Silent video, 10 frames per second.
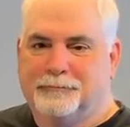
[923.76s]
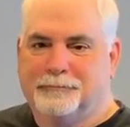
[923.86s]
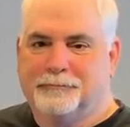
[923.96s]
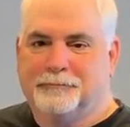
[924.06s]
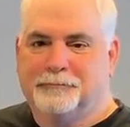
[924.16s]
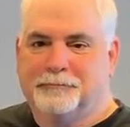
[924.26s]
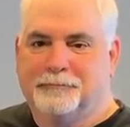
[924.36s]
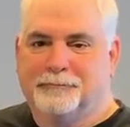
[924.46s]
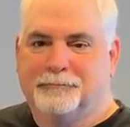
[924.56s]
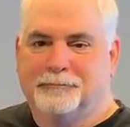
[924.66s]

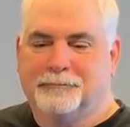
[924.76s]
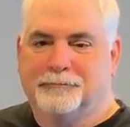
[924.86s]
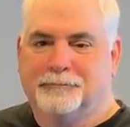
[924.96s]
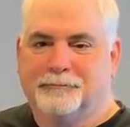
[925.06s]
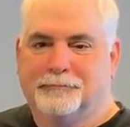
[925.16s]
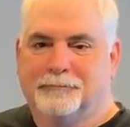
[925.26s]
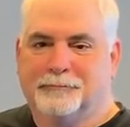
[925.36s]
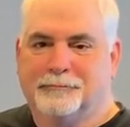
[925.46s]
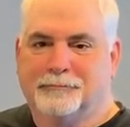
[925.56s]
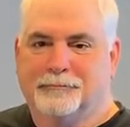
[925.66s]

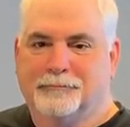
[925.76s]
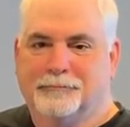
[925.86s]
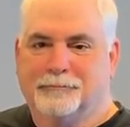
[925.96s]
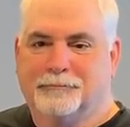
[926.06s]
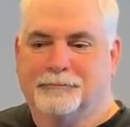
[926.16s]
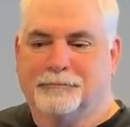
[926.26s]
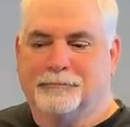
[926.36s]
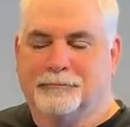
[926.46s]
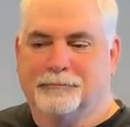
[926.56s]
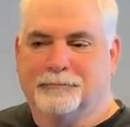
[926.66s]

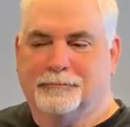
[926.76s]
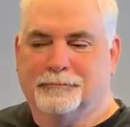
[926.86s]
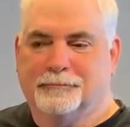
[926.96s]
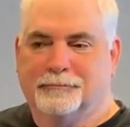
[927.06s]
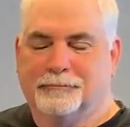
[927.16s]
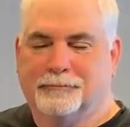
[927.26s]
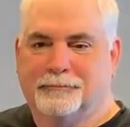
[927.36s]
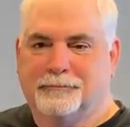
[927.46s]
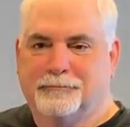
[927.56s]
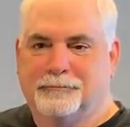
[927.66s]

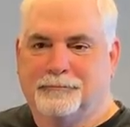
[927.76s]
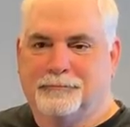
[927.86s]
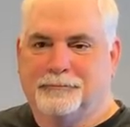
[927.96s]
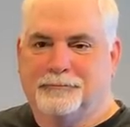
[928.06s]
This person isn't speaking.